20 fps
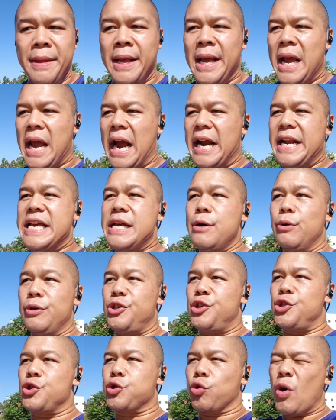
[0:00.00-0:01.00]
and he would
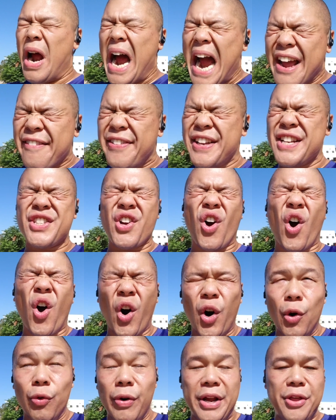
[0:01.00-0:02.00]
drive his
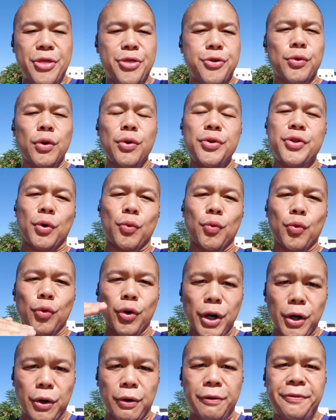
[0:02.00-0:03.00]
heart rate through the
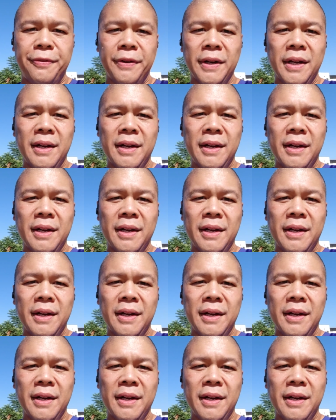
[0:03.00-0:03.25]
roof,